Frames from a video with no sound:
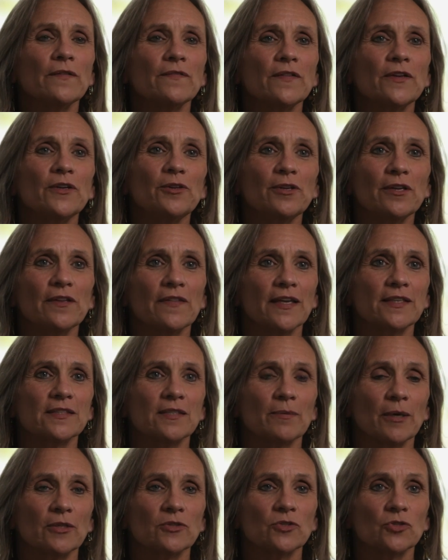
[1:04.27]
of the unique things
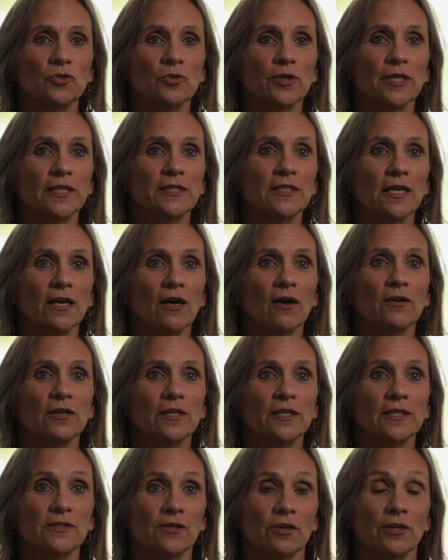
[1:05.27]
about Storyteller
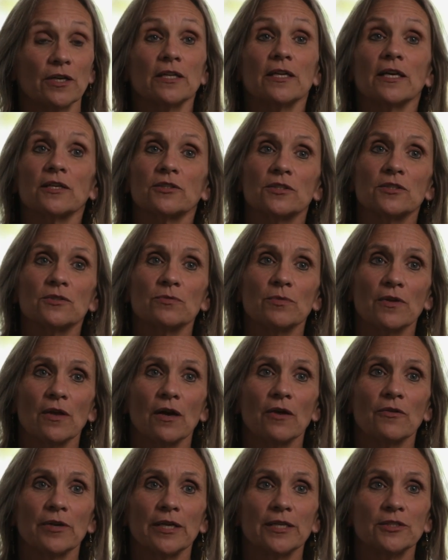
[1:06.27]
is our connections with
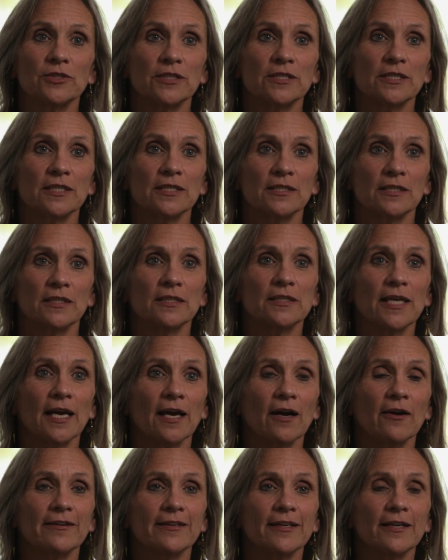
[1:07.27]
other agencies in
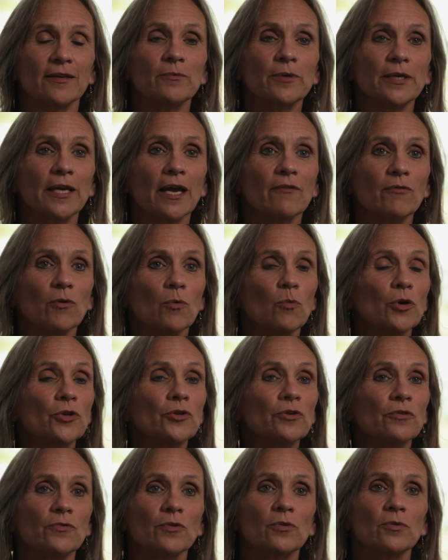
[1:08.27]
town, and we have a
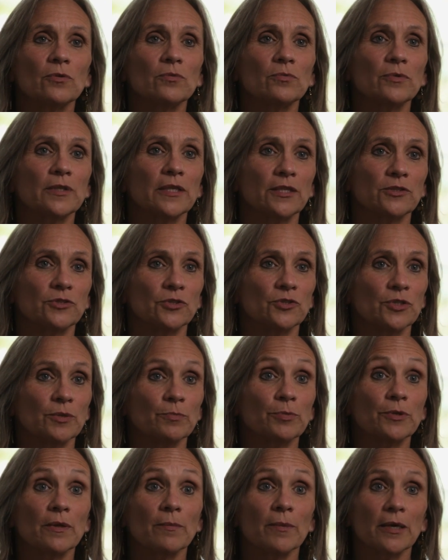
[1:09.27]
wonderful relationship
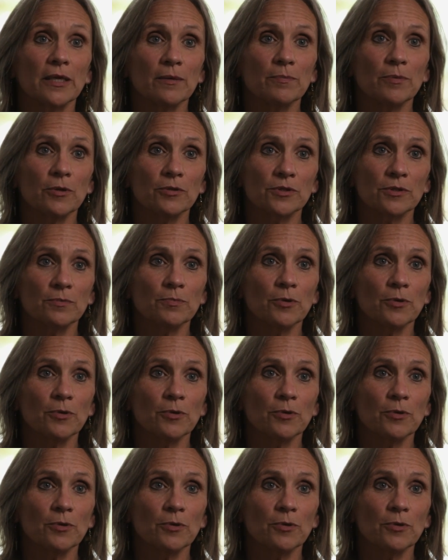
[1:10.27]
with the Mariposa